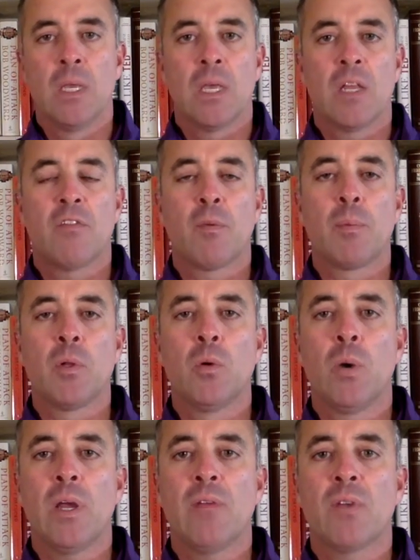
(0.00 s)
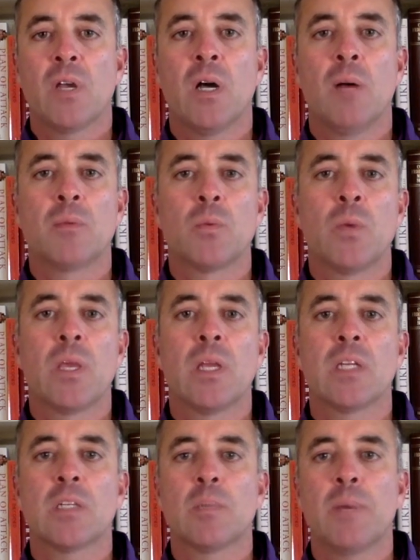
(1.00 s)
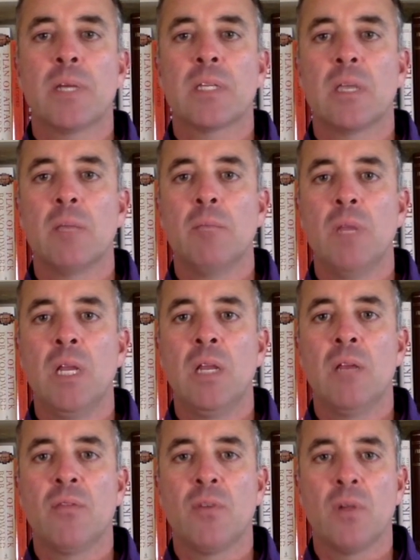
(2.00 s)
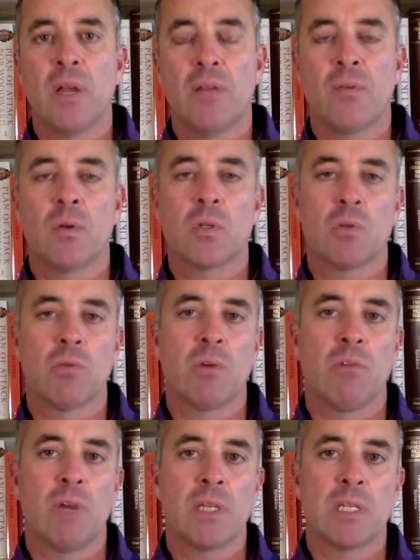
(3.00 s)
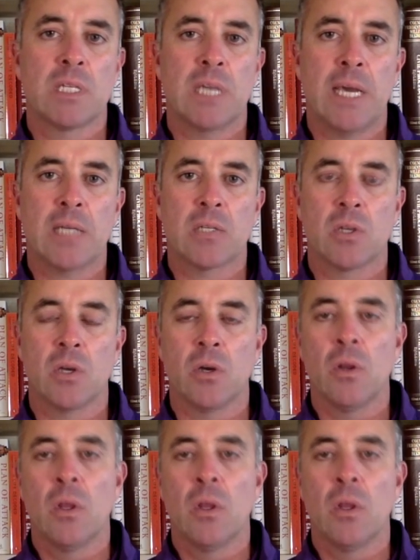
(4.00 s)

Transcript: And if a blue wave comes, we can expect a meaningful effort to rewrite the tax code.